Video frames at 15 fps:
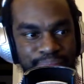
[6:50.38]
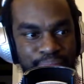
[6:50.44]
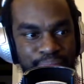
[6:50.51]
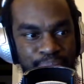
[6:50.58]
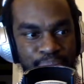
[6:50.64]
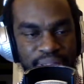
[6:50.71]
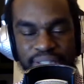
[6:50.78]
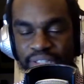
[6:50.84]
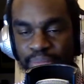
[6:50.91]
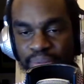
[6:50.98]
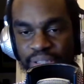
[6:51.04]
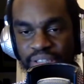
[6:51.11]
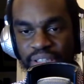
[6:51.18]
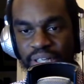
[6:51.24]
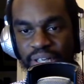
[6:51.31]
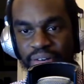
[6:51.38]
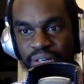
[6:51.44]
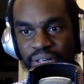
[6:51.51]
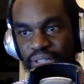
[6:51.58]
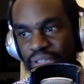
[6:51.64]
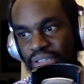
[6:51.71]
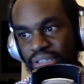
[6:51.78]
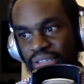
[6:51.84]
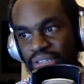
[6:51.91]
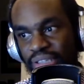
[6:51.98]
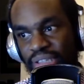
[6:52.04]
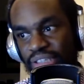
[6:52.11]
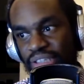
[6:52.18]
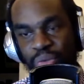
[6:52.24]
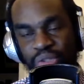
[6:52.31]
PlayStation Plus in there, and it just
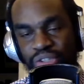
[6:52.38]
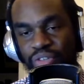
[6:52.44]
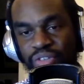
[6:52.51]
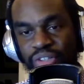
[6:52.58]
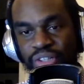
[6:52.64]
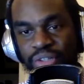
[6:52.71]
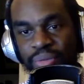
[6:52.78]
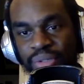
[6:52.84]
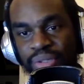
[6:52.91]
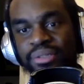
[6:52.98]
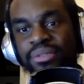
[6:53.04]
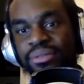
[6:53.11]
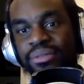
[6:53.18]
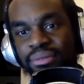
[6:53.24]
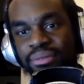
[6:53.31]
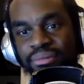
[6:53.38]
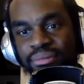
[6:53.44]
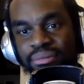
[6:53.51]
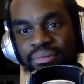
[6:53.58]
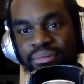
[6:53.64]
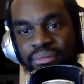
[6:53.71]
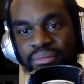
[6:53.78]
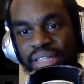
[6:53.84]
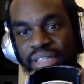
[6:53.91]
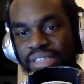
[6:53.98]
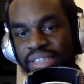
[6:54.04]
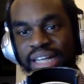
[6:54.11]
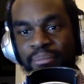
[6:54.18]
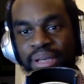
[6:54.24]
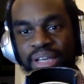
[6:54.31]
switched over to the new one. I just
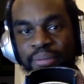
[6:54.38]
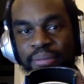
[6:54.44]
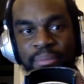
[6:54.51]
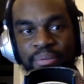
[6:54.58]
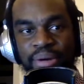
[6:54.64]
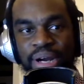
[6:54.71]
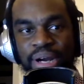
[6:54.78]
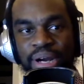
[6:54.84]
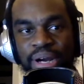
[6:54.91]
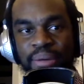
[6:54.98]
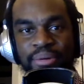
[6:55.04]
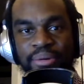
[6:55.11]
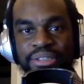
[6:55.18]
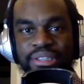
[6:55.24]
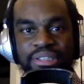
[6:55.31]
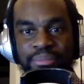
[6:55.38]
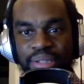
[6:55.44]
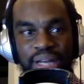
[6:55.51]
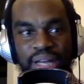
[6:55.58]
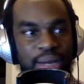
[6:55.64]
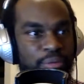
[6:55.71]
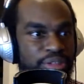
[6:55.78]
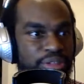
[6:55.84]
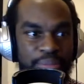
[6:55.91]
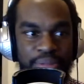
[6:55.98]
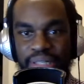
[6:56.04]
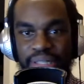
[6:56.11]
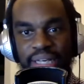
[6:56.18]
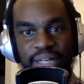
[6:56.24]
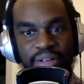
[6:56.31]
had to make it my primary system, and I was able to
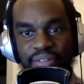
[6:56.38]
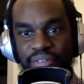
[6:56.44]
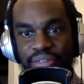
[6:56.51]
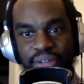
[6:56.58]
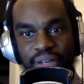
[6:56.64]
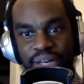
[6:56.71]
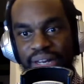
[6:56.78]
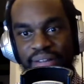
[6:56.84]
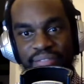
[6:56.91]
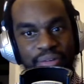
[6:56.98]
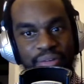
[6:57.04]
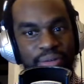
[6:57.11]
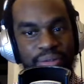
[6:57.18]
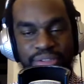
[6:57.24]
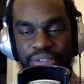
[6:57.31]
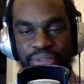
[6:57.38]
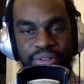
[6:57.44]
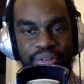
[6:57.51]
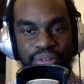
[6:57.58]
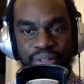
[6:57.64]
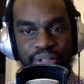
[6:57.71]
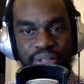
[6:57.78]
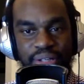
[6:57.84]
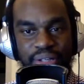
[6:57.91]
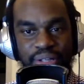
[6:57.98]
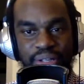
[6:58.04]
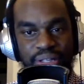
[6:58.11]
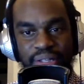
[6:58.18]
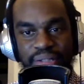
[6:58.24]
download everything. I didn't have to call Sony or anything like that.